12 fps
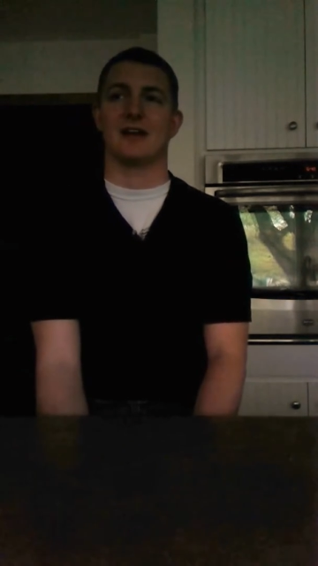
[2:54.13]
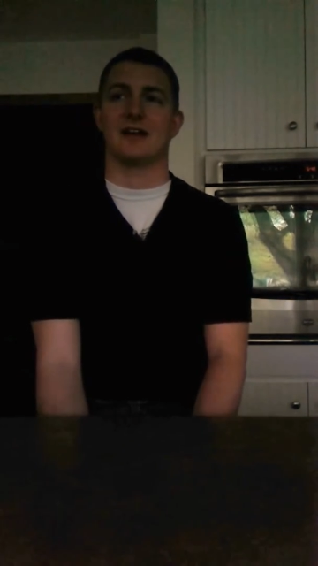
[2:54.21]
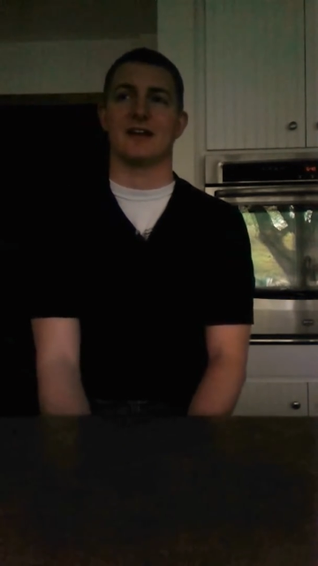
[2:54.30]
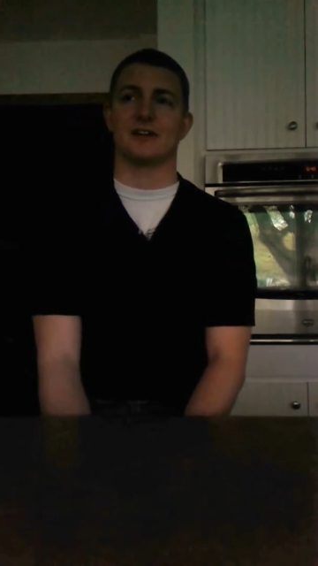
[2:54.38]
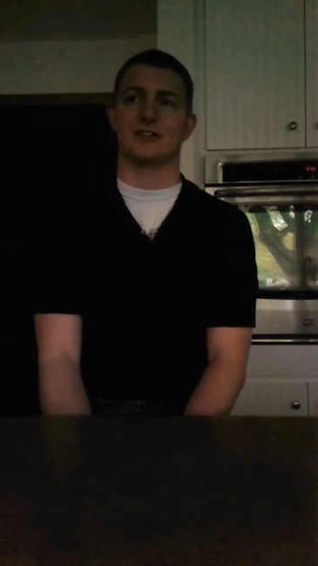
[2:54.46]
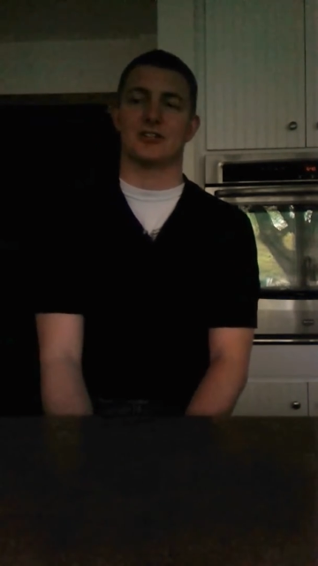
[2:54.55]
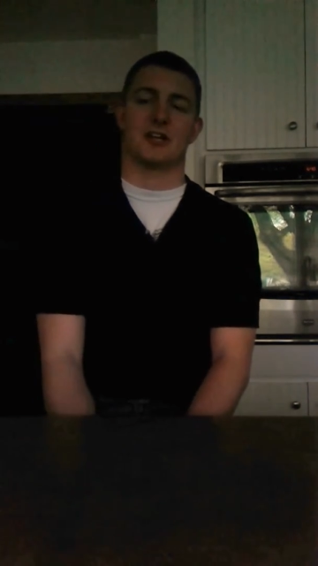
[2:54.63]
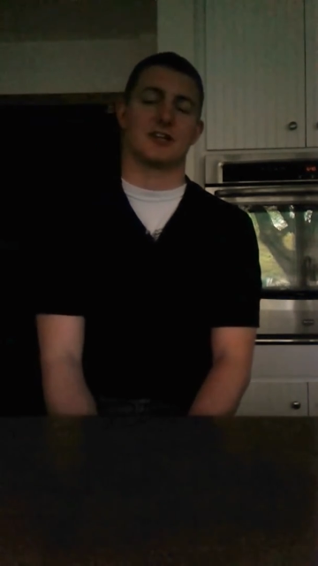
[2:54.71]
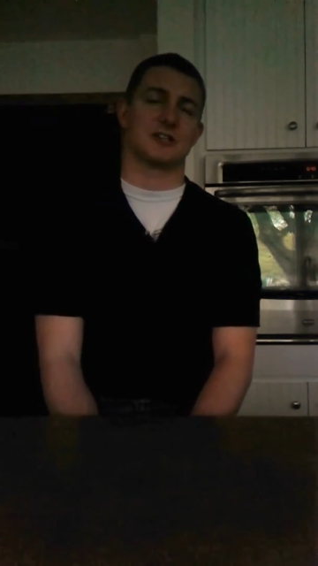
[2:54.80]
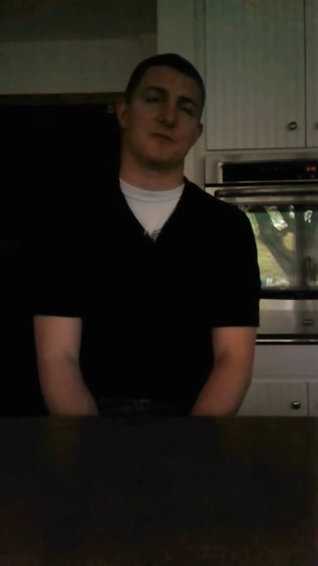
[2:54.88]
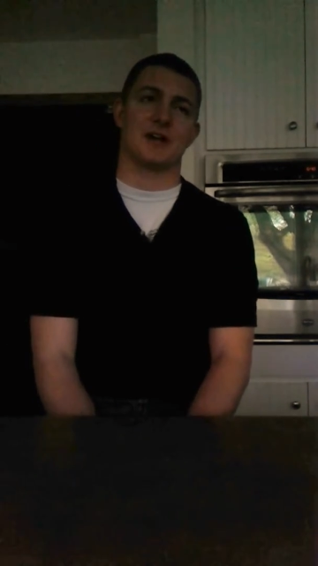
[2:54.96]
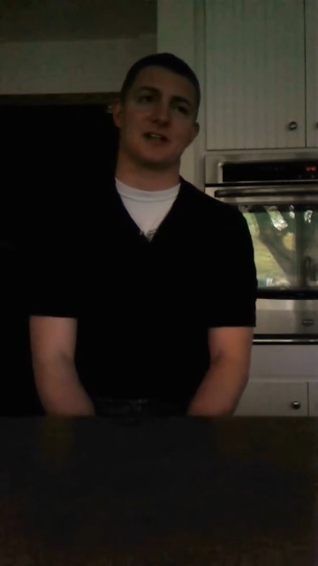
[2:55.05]
and she does
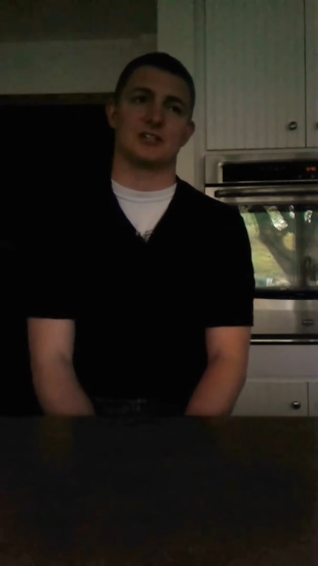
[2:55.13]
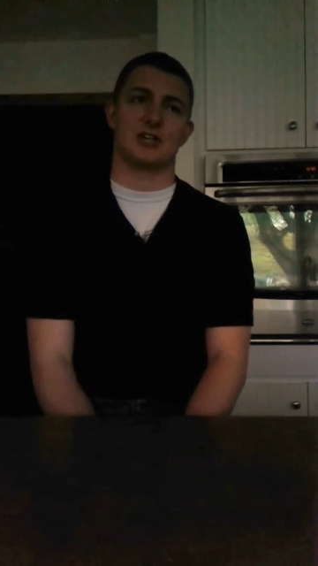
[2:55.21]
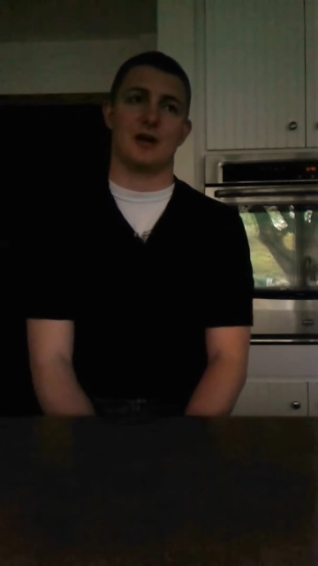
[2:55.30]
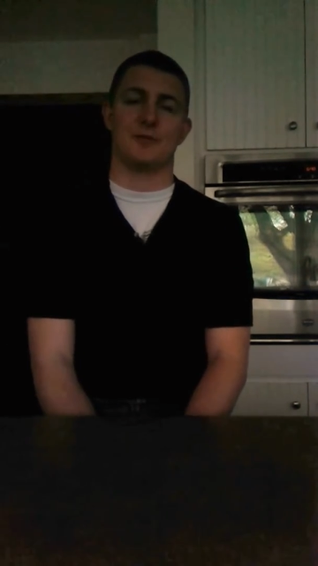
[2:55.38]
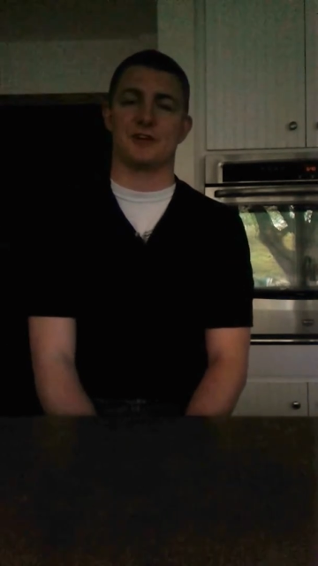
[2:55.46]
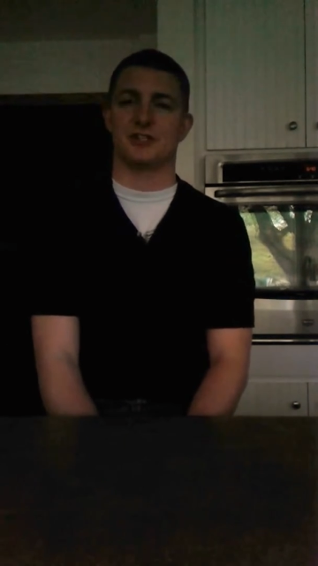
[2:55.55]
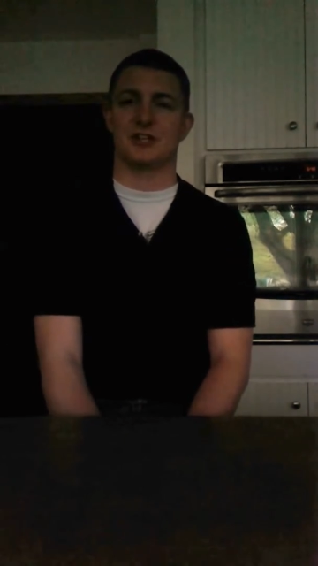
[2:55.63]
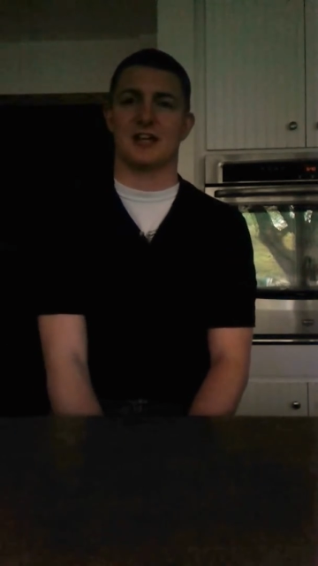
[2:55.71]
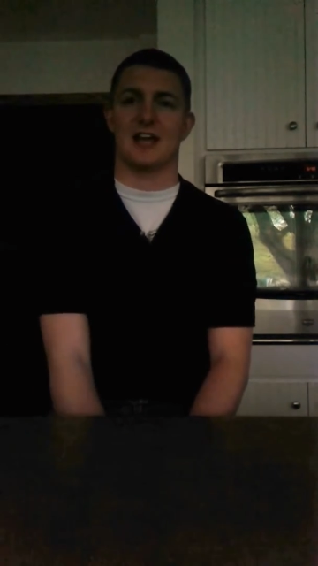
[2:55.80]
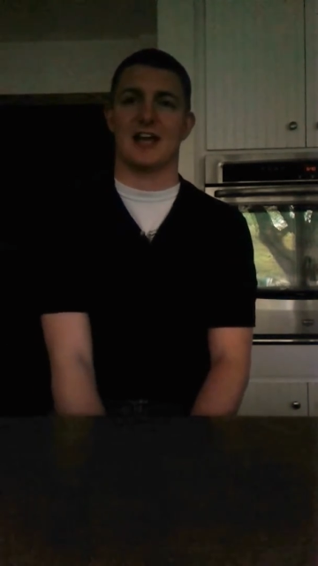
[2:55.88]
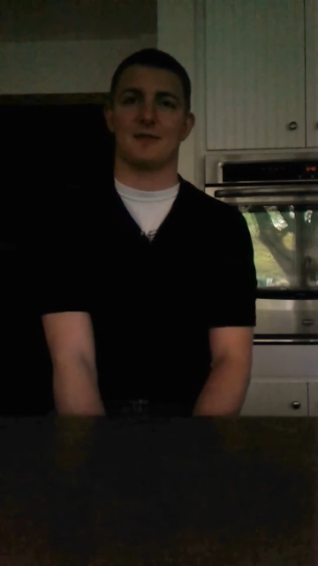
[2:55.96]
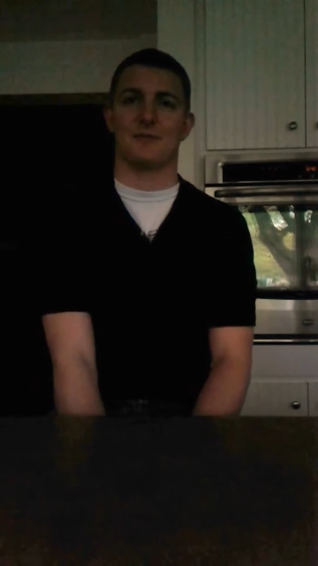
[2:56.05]
the best job that she
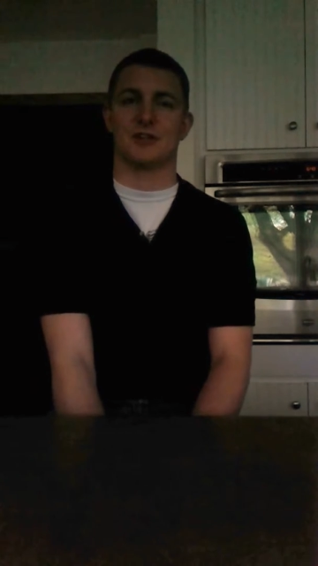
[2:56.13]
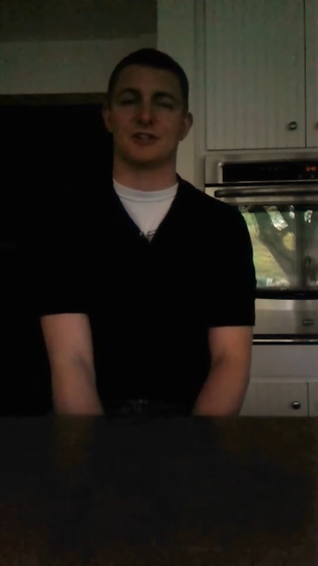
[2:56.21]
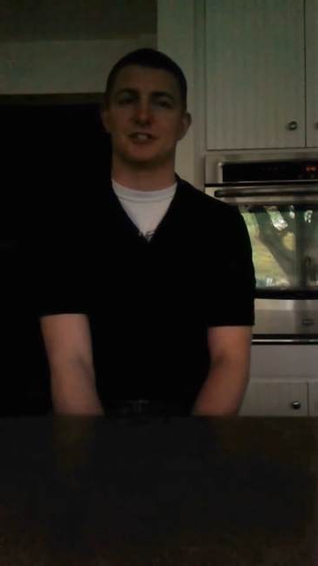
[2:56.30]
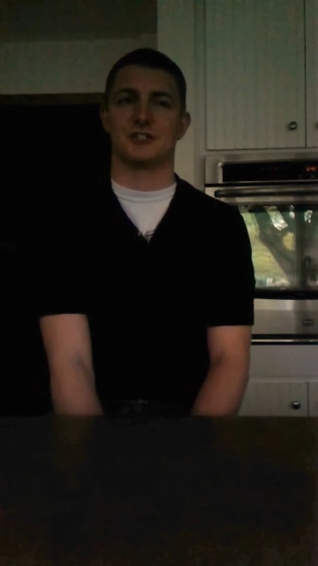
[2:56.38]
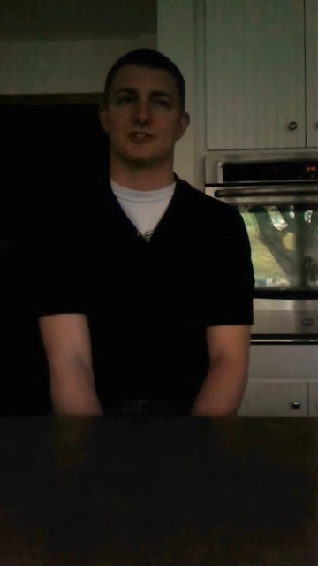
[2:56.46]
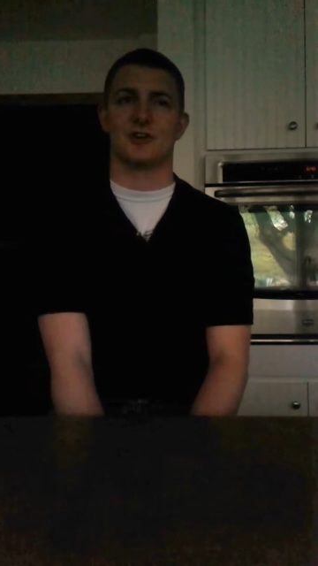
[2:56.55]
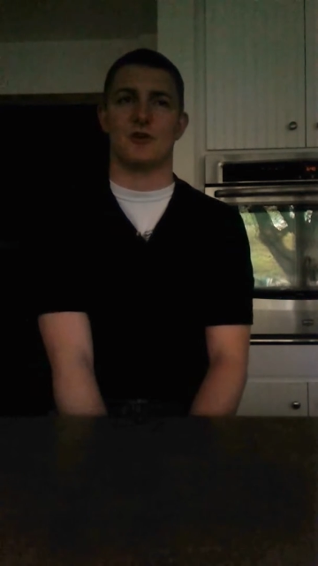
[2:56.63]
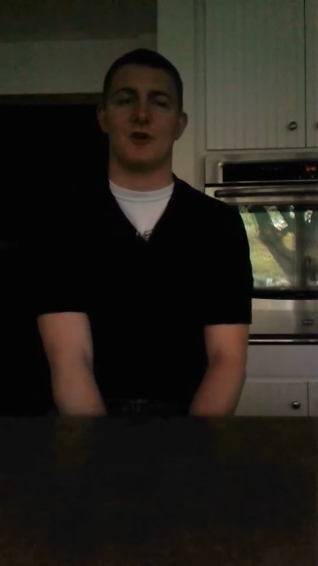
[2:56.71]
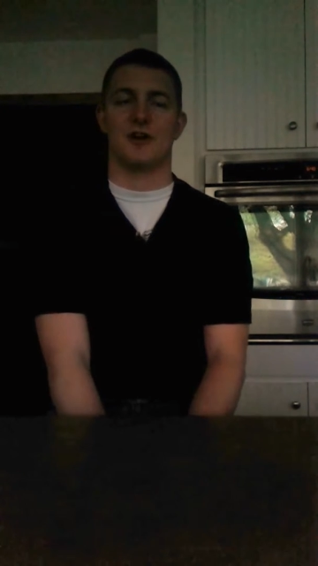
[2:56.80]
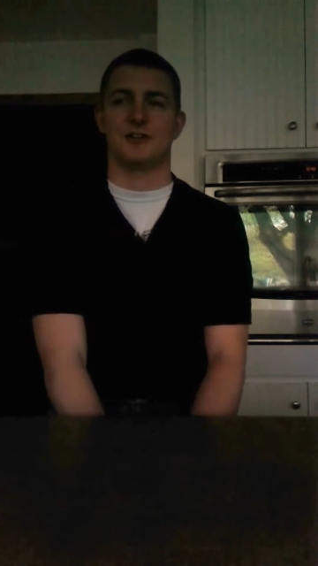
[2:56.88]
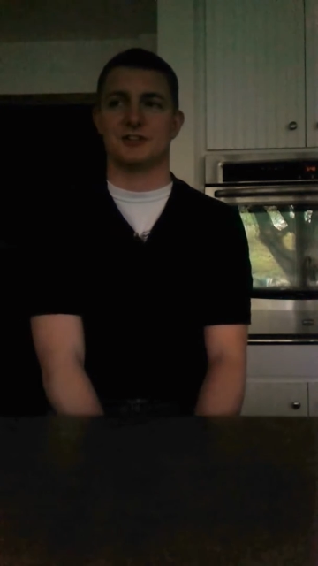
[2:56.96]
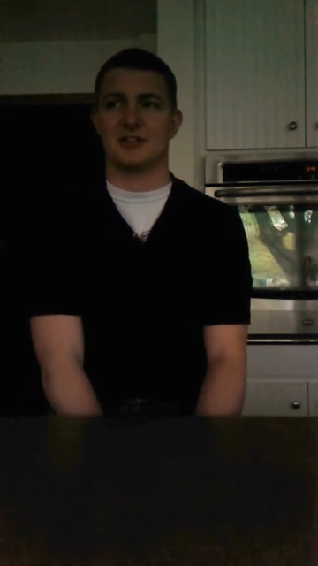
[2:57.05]
can, but she's so
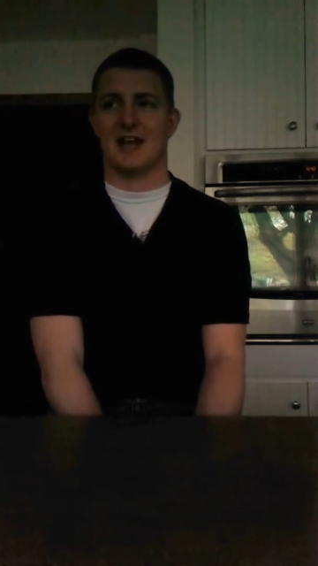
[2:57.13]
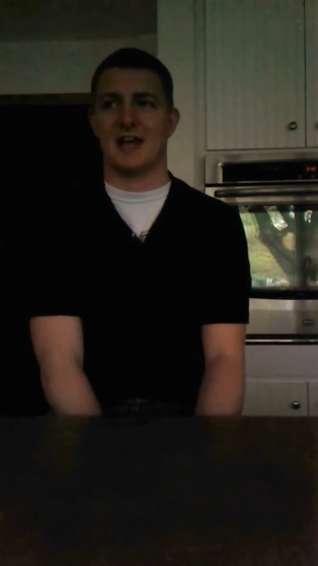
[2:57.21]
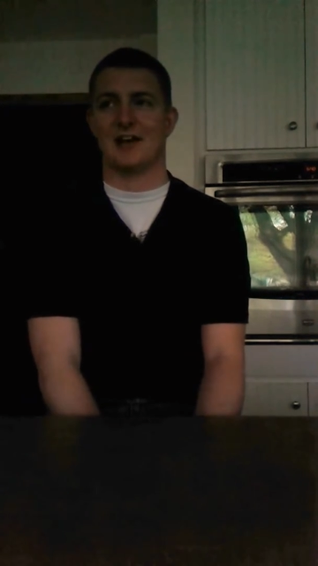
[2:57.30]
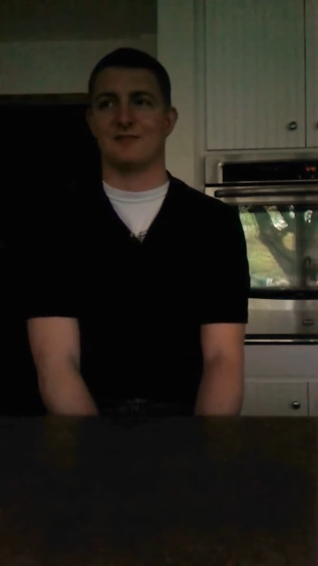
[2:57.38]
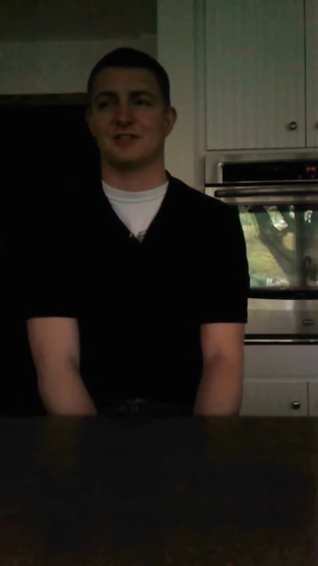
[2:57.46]
understaffed.